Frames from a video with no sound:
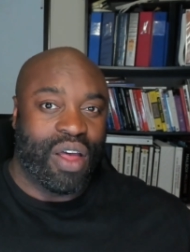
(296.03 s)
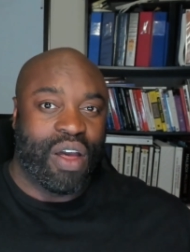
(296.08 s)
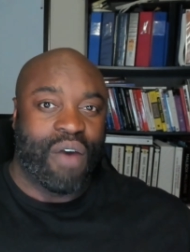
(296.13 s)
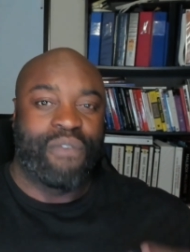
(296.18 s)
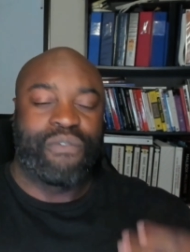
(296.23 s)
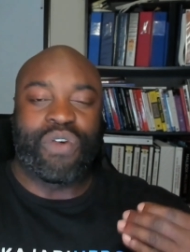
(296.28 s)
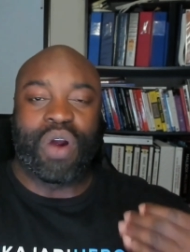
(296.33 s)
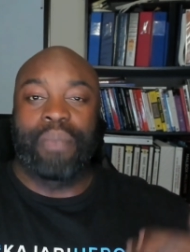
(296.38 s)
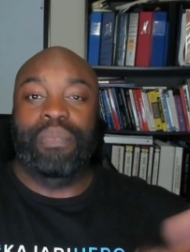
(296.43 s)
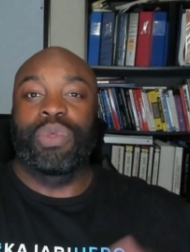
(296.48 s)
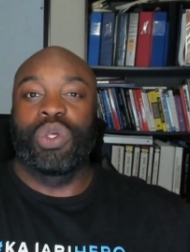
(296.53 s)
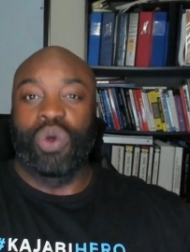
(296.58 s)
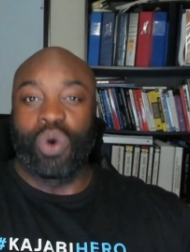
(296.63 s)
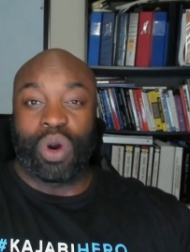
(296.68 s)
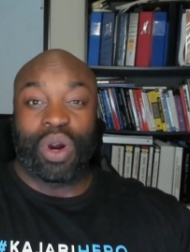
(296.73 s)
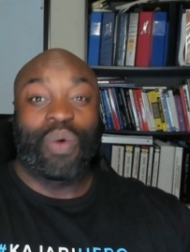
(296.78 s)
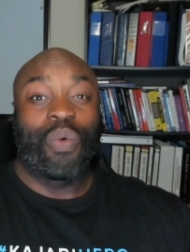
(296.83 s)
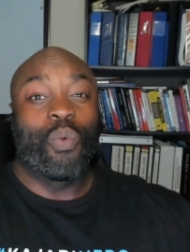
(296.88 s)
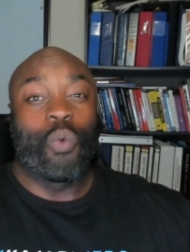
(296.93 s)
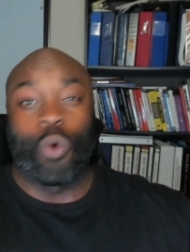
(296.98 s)
from
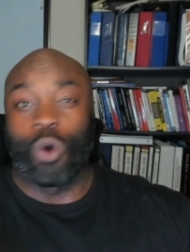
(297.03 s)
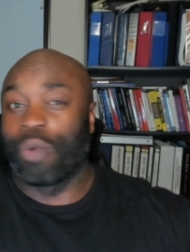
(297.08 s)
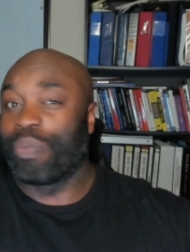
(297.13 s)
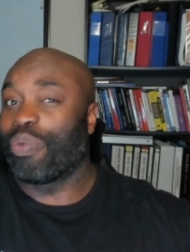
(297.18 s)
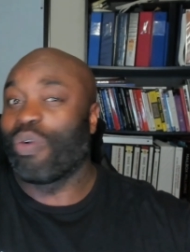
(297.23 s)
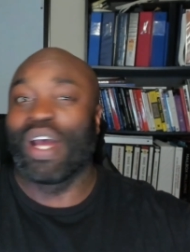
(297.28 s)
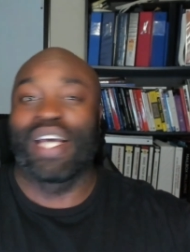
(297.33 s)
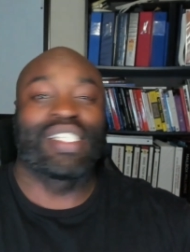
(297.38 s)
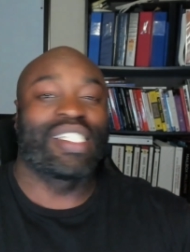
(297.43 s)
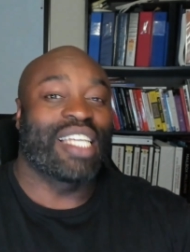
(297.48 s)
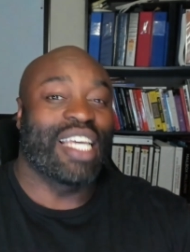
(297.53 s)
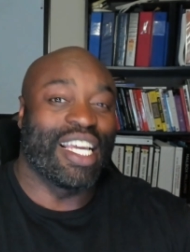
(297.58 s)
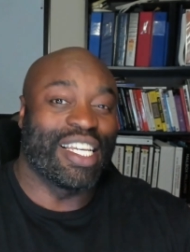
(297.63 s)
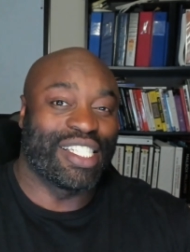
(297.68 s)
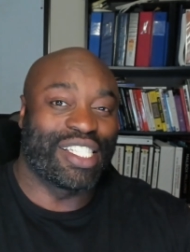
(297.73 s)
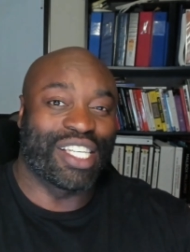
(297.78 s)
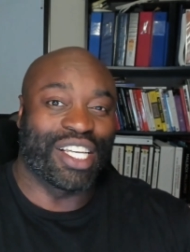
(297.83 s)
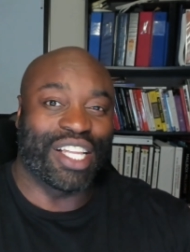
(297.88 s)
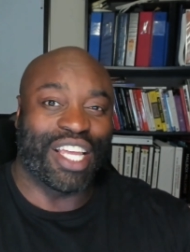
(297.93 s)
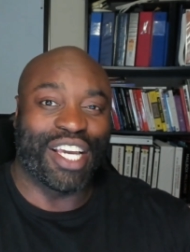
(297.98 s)
your WordPress
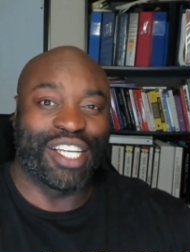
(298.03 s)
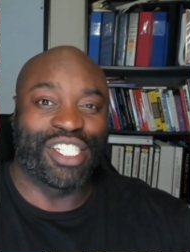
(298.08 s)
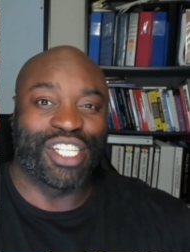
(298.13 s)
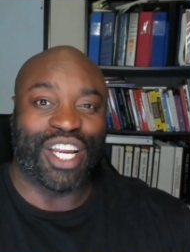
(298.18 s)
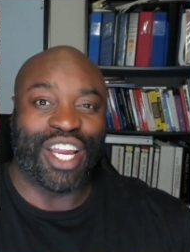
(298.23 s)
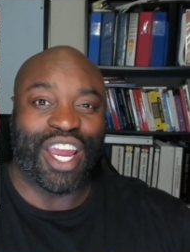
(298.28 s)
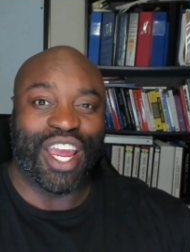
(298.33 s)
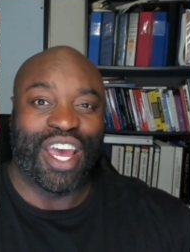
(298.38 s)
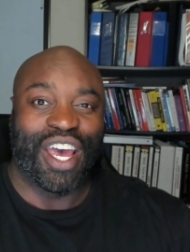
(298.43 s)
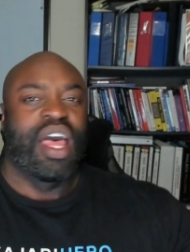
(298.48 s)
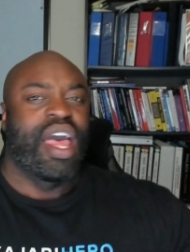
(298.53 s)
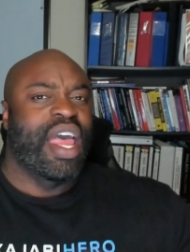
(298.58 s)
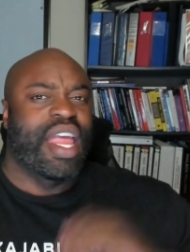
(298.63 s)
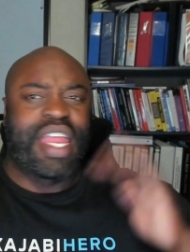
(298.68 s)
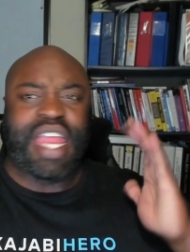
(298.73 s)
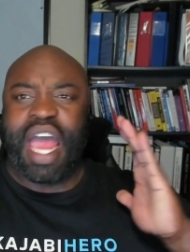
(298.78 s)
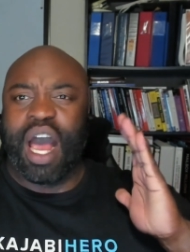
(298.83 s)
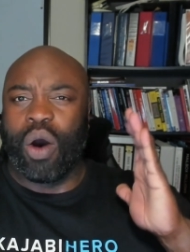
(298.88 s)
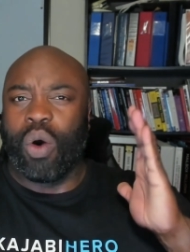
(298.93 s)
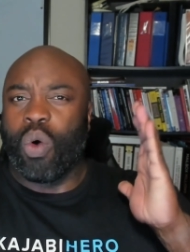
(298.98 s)
installation.
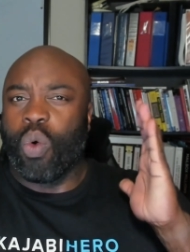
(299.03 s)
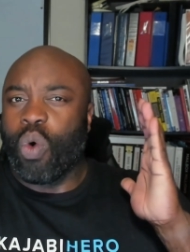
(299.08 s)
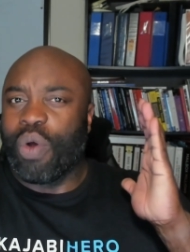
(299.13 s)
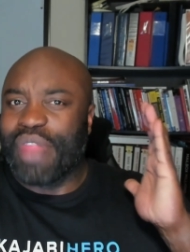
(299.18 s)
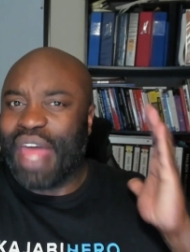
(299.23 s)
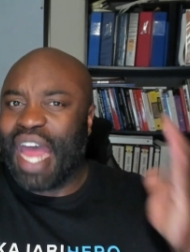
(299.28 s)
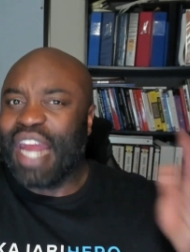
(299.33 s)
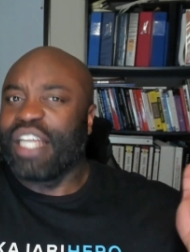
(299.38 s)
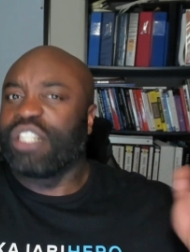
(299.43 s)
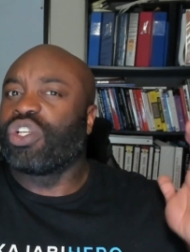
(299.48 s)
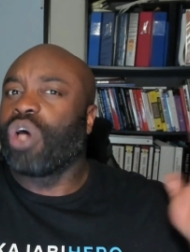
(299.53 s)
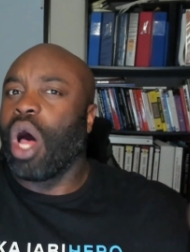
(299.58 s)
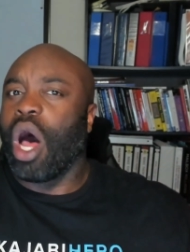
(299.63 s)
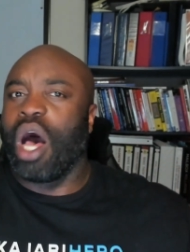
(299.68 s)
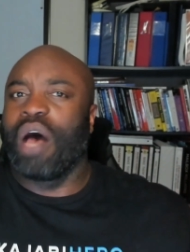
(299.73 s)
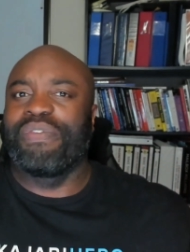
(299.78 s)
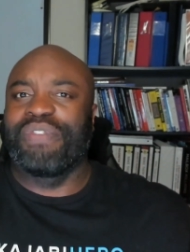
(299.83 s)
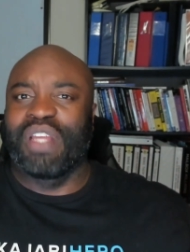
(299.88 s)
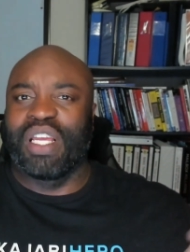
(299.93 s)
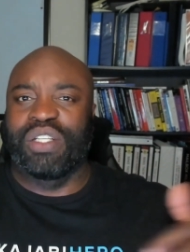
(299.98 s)
Now, that is
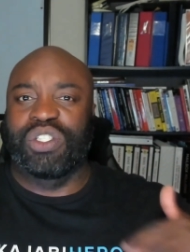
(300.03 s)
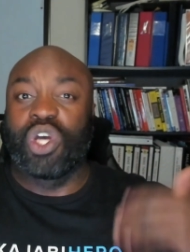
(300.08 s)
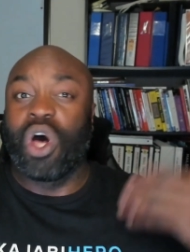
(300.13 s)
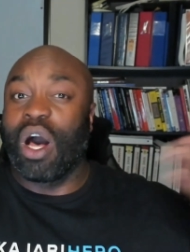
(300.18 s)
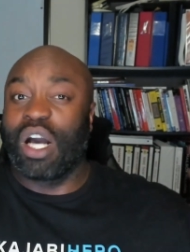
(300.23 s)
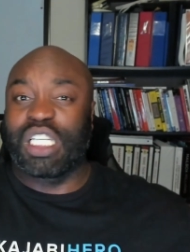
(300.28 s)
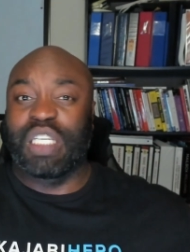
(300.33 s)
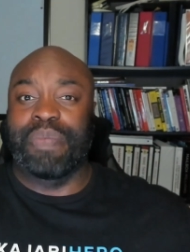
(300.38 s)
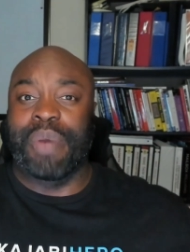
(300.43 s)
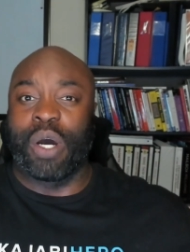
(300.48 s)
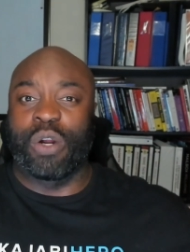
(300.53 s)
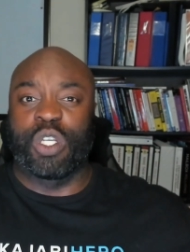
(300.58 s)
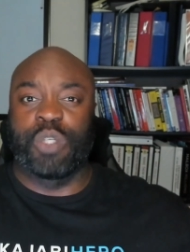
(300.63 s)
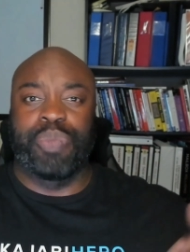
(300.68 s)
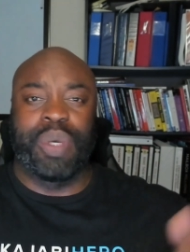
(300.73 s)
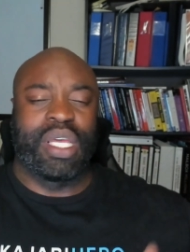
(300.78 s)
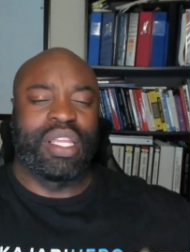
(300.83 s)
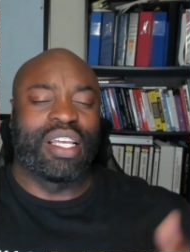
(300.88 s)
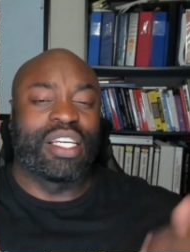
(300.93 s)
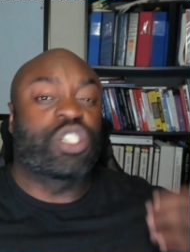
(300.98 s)
often talked about as
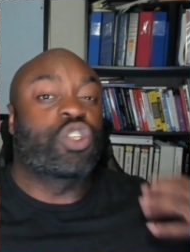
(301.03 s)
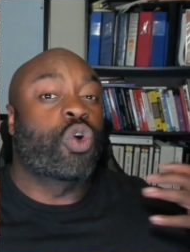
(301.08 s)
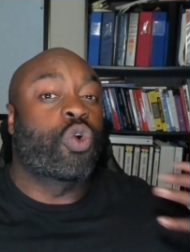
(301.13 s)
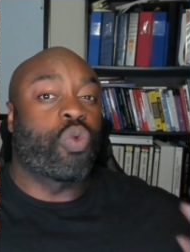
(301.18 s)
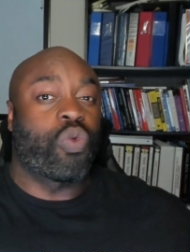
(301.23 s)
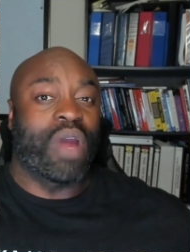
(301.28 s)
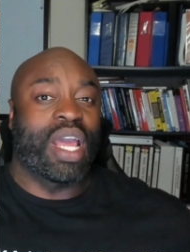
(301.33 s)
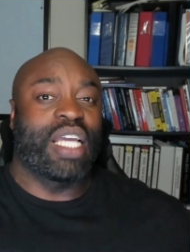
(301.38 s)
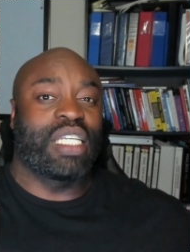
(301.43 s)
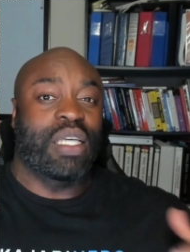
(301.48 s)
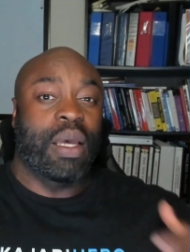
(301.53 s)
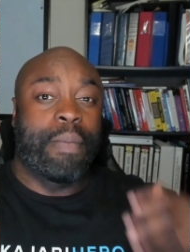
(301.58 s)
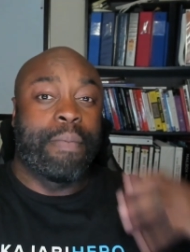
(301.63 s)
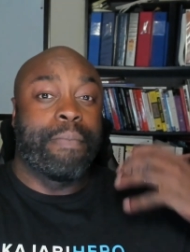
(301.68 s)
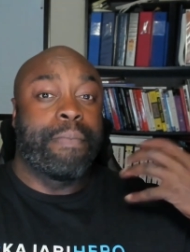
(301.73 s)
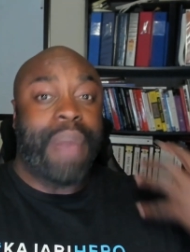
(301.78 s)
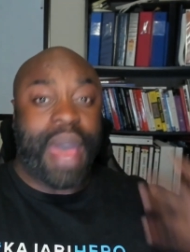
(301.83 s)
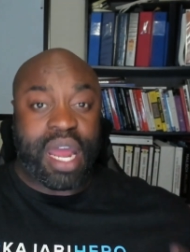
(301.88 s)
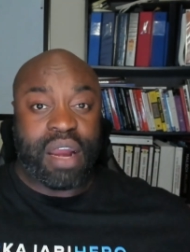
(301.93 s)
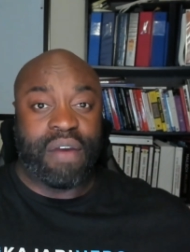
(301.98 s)
being this great
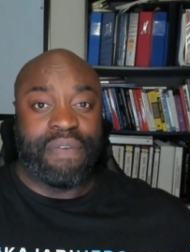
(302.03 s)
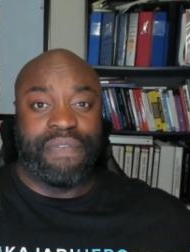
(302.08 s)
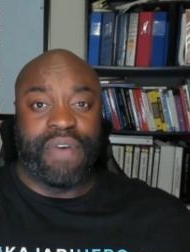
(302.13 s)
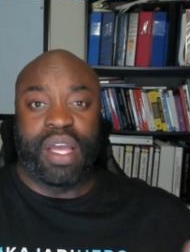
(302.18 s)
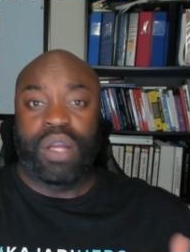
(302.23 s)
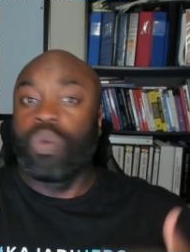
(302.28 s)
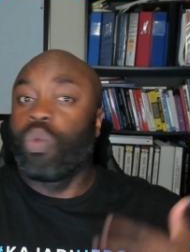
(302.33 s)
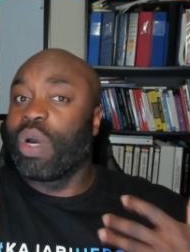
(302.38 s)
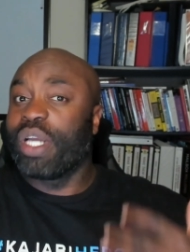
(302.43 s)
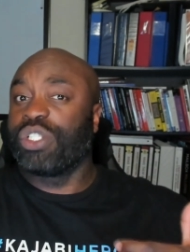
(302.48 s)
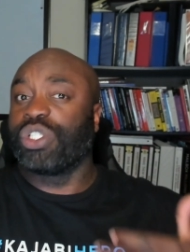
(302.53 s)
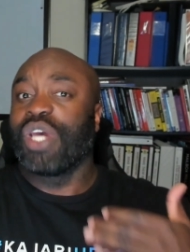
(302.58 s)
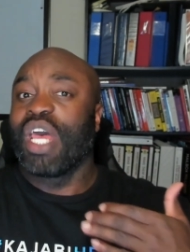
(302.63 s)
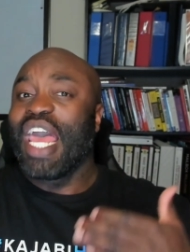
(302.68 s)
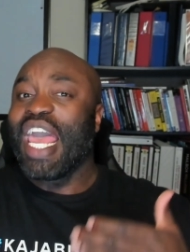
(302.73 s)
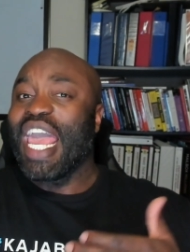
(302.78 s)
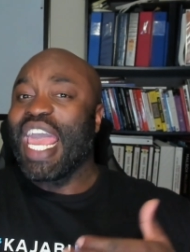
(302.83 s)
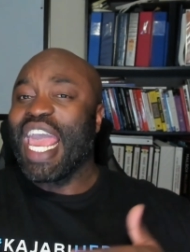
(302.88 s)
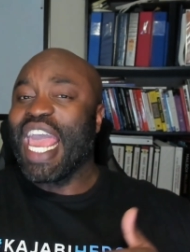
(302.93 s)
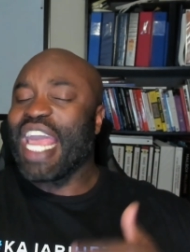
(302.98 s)
benefit, which
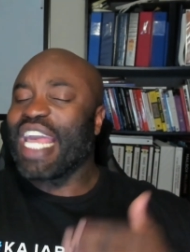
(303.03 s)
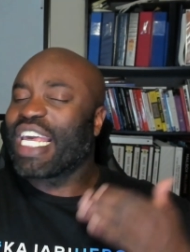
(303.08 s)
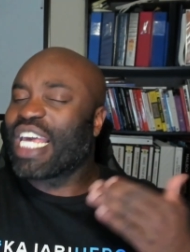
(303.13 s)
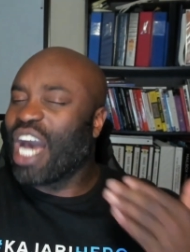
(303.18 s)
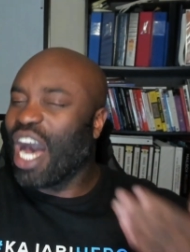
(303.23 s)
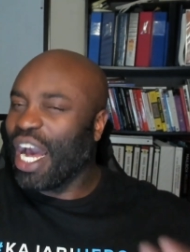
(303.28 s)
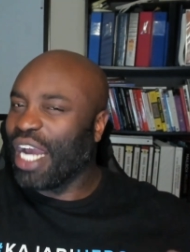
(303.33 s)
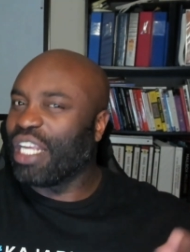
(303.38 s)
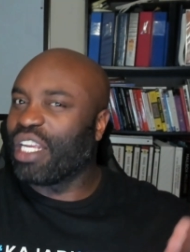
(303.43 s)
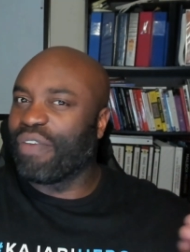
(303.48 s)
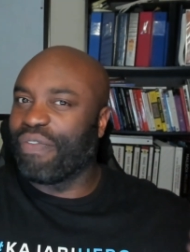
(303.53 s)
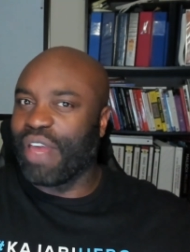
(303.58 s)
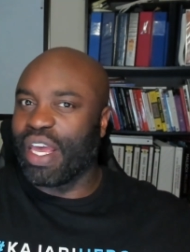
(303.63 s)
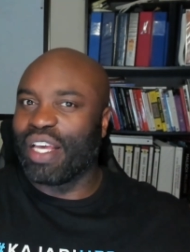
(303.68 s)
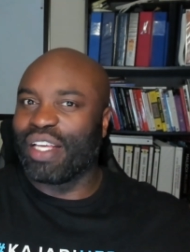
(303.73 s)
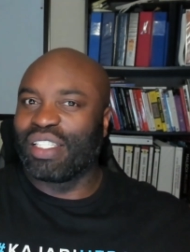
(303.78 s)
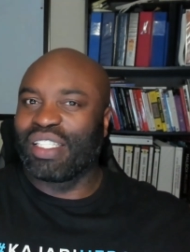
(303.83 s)
it kind of is.